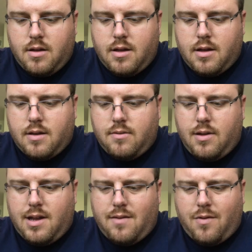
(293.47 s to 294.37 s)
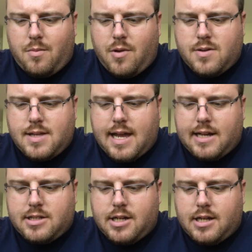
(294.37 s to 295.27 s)
You can get them from most
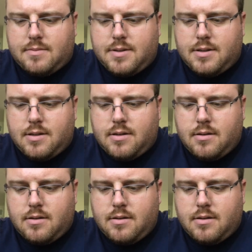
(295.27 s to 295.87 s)
tack shops.